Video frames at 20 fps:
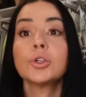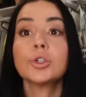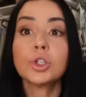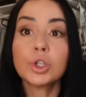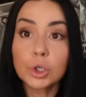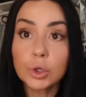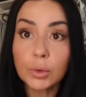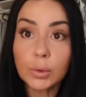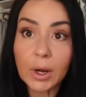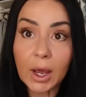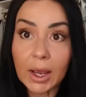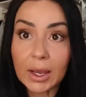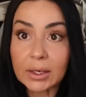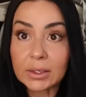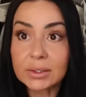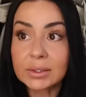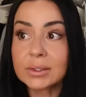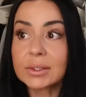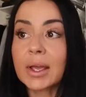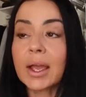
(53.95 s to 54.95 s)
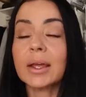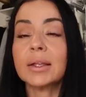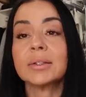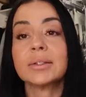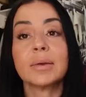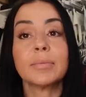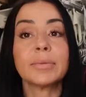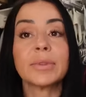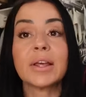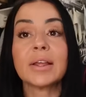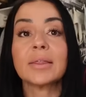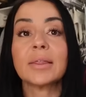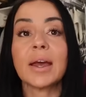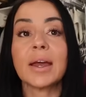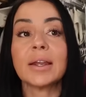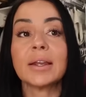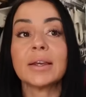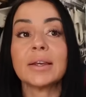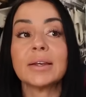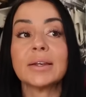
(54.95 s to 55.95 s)
too nice and something
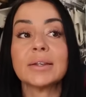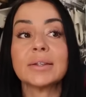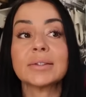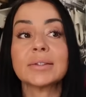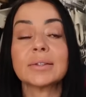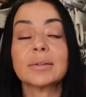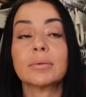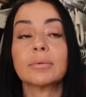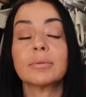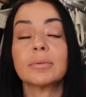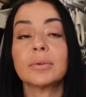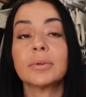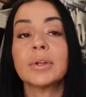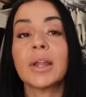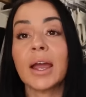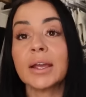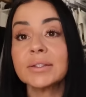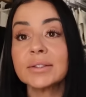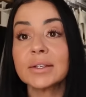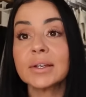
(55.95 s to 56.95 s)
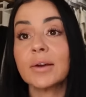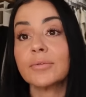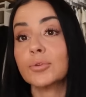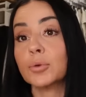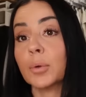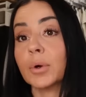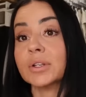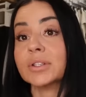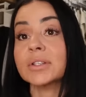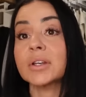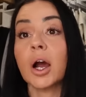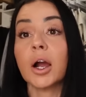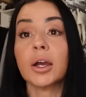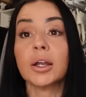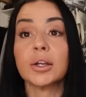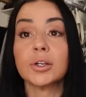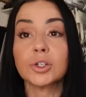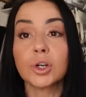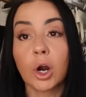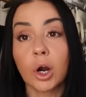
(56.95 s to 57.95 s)
that is nice enough to where it's not
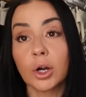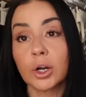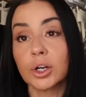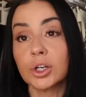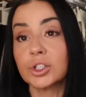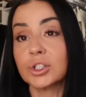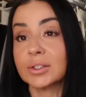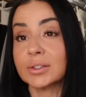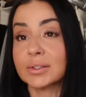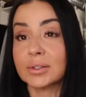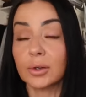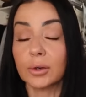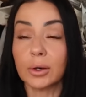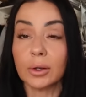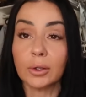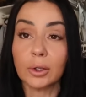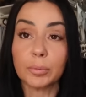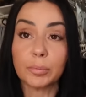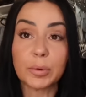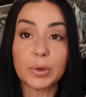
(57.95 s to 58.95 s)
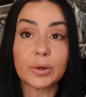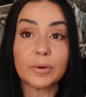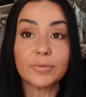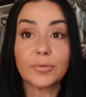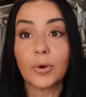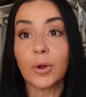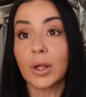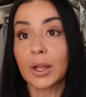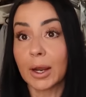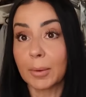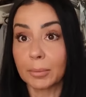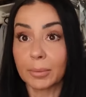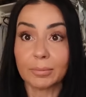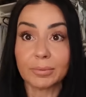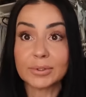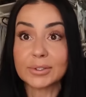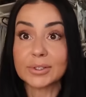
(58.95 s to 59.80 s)
going to tarnish, it's still going to look beautiful, and I'm